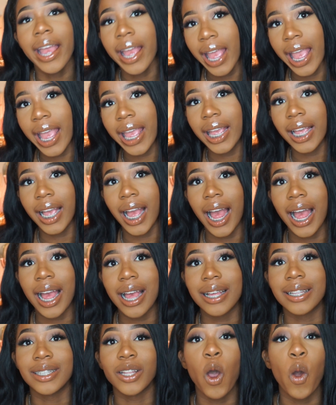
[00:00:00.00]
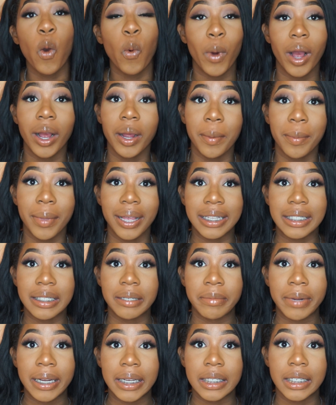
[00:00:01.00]
Hey guys, welcome back to
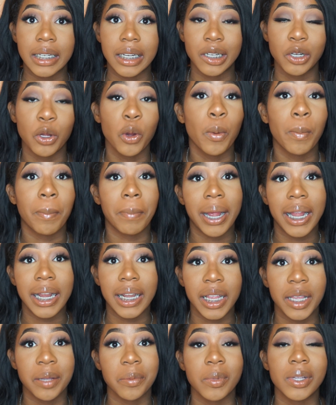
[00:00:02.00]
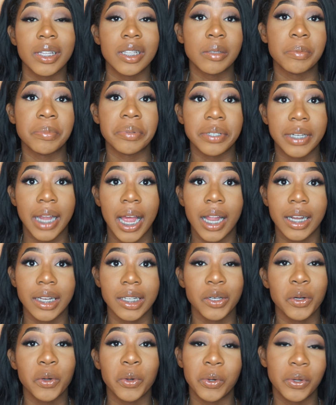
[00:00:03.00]
my channel. My name is
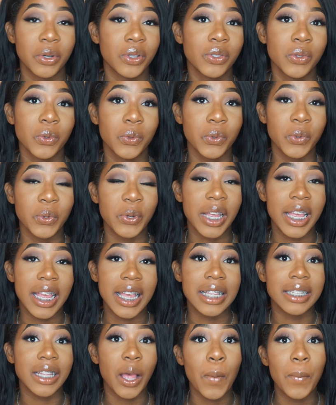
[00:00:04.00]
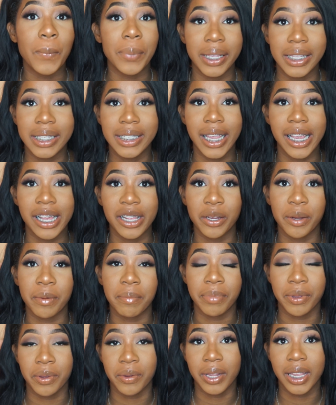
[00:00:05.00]
Brianna, also known as B. Taylor
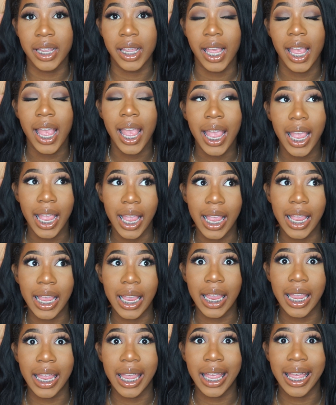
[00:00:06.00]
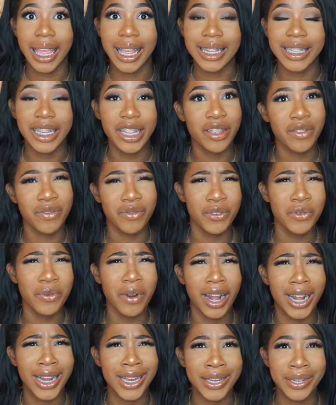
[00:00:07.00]
Beauty, and if you
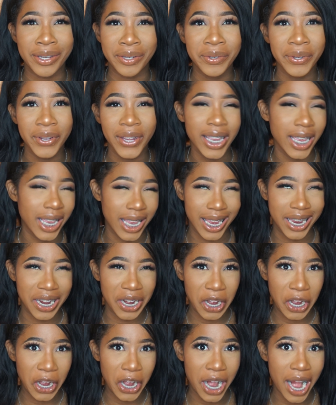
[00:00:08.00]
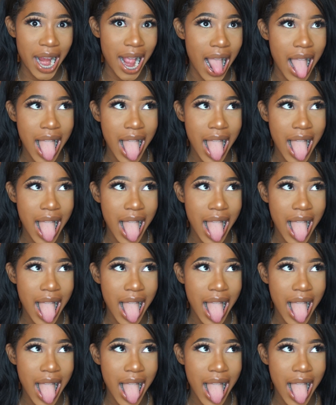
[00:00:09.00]
are new here,